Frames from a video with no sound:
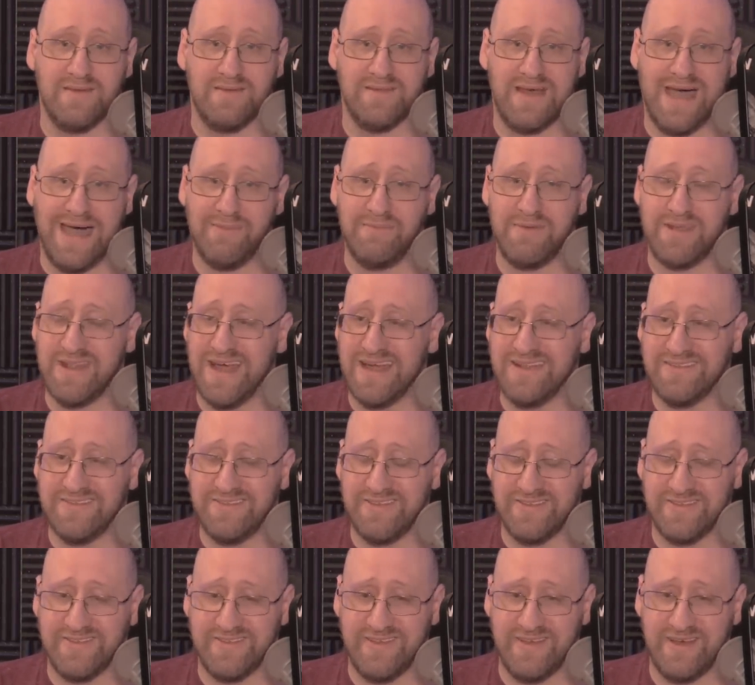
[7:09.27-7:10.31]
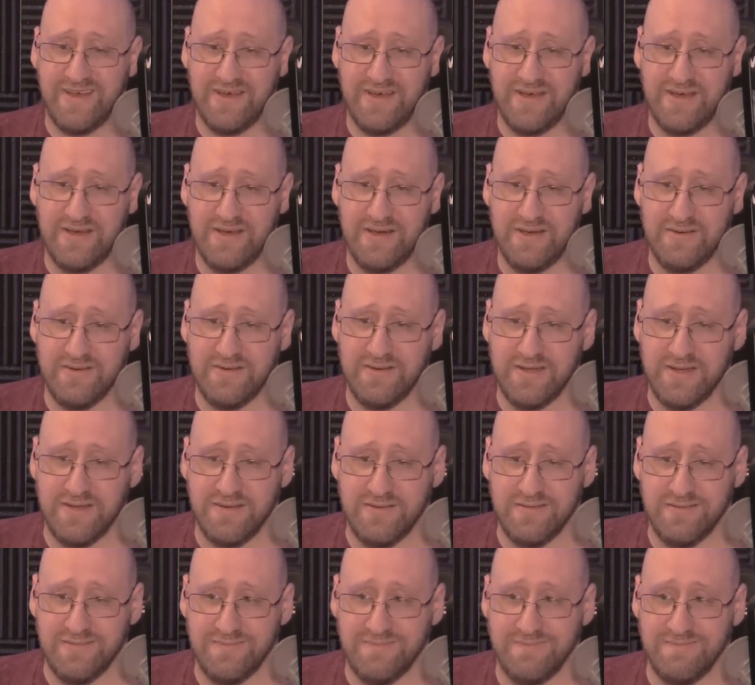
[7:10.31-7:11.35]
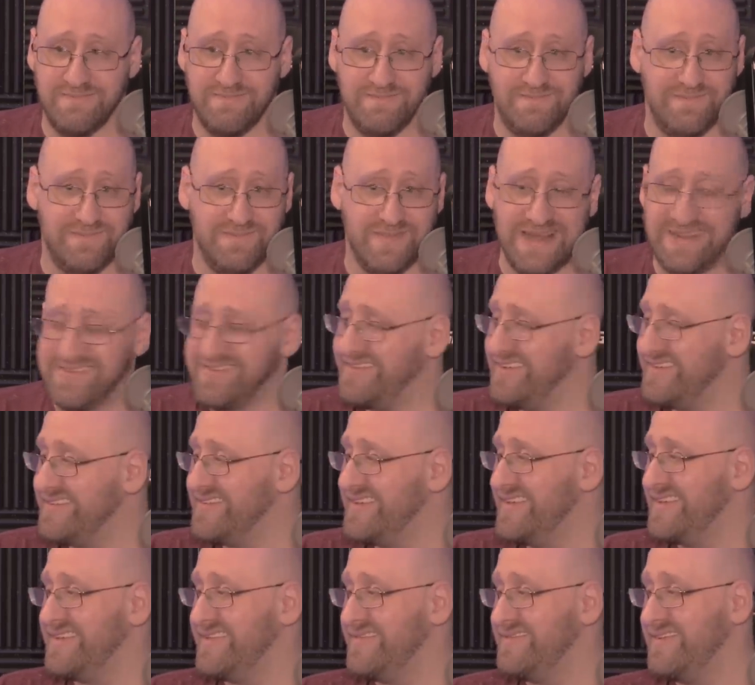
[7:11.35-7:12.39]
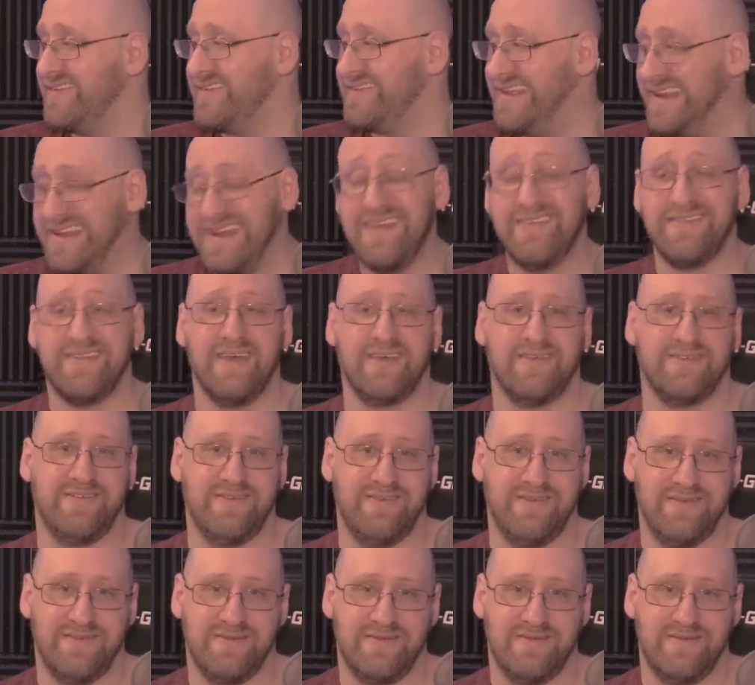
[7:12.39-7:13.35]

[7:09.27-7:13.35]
I mean, that's just, uh, that's just the statistics.